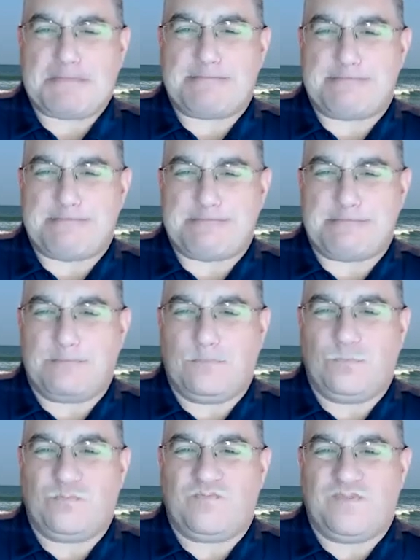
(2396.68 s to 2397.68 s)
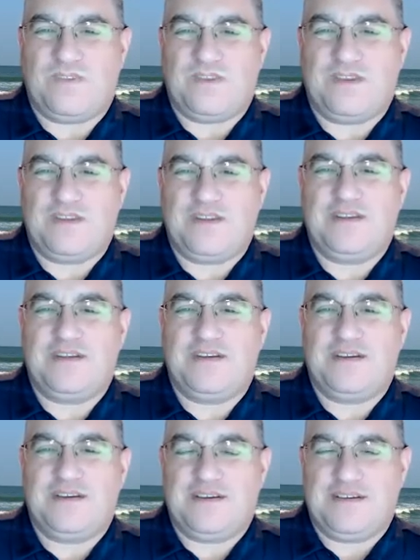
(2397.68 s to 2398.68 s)

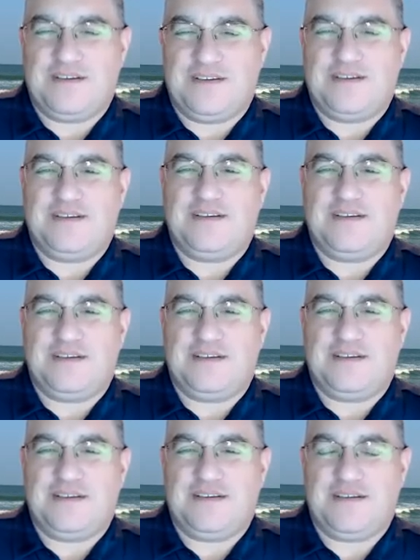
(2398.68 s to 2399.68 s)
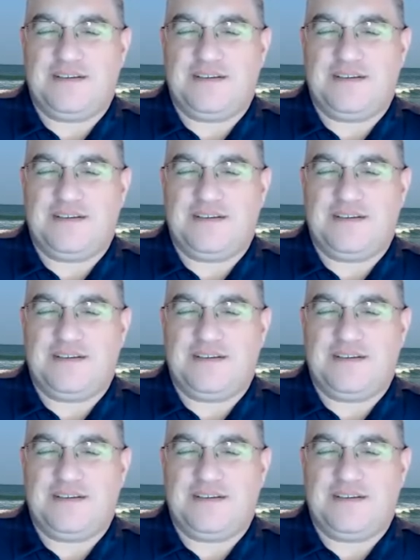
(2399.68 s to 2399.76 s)
[no speech]